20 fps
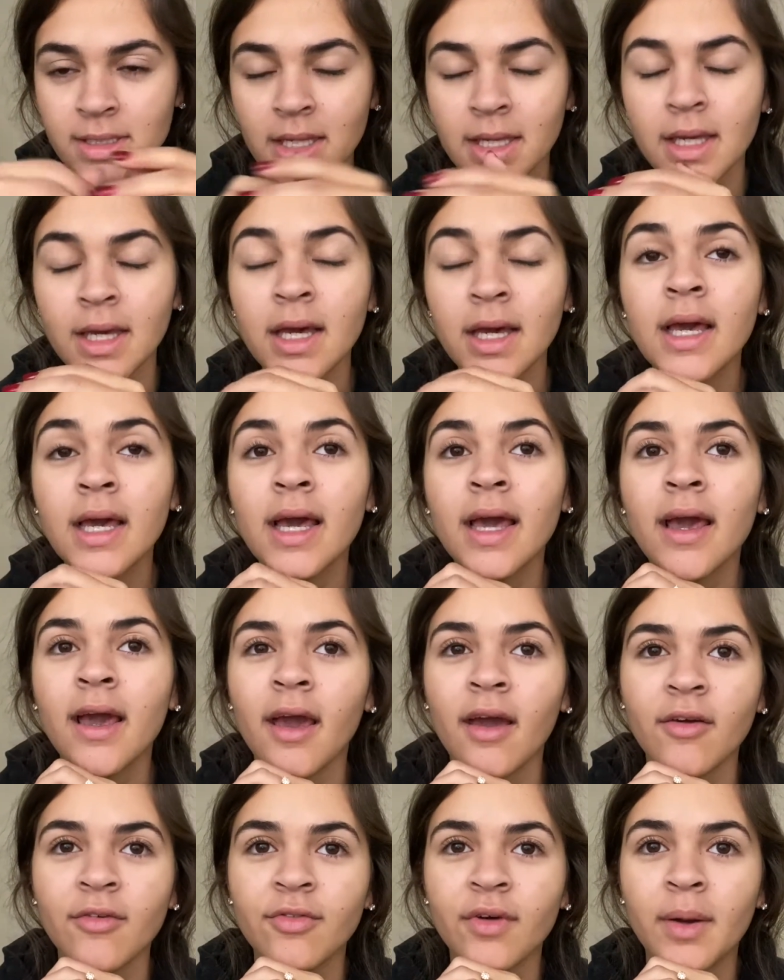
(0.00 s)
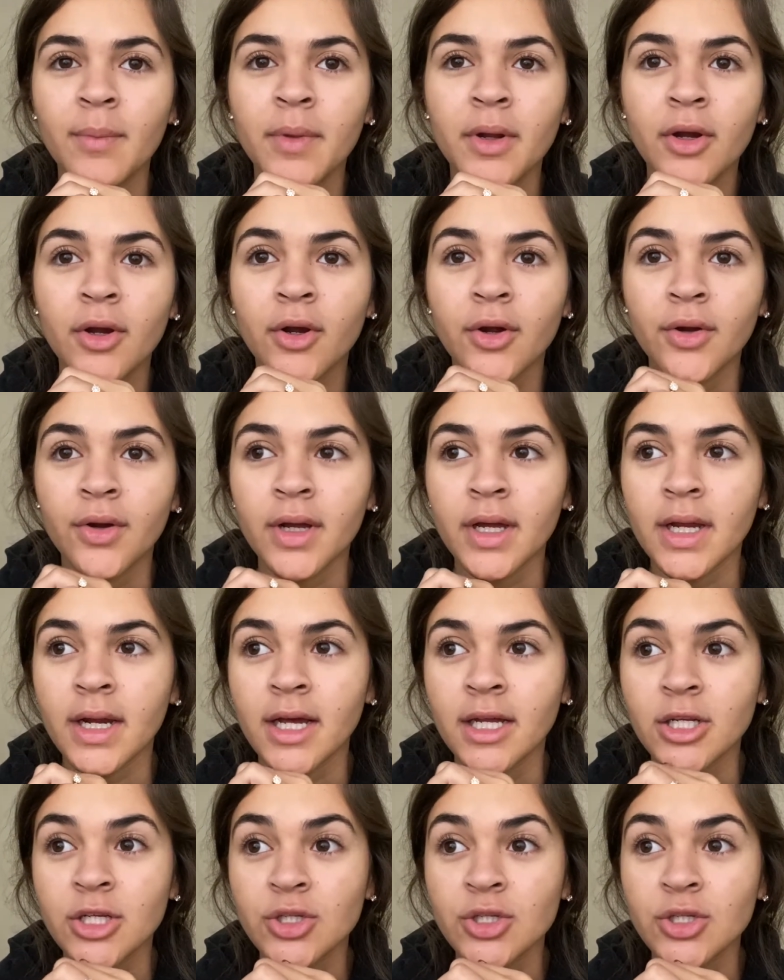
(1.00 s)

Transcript: Like, if I'm in a hurry and I